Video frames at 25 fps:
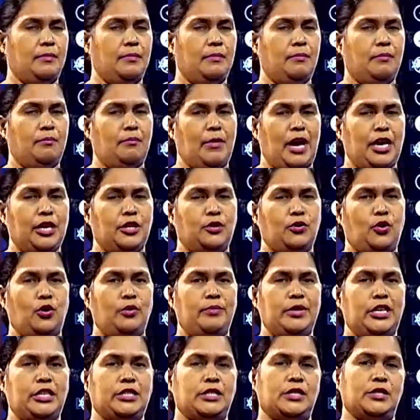
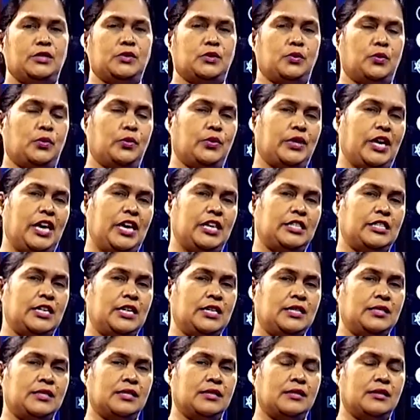micrometer screw
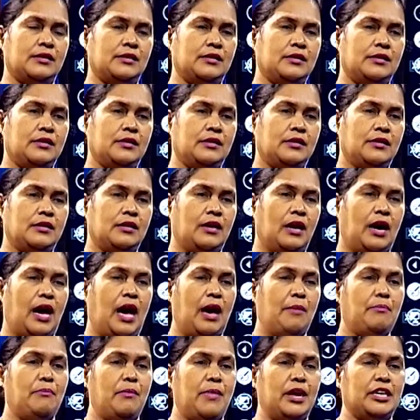gauges, are
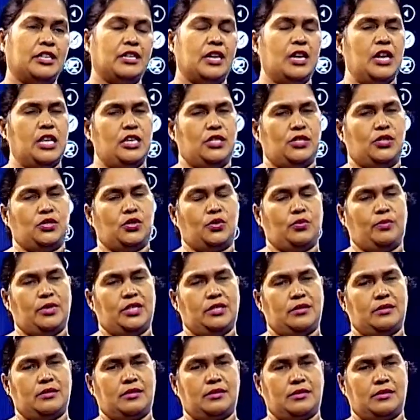metal
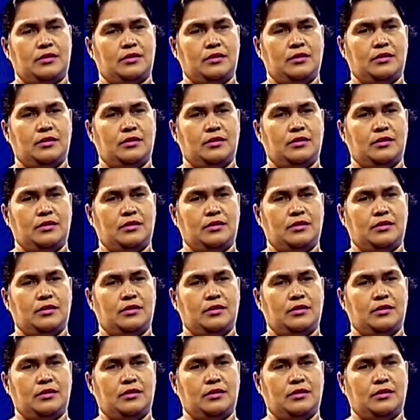instruments.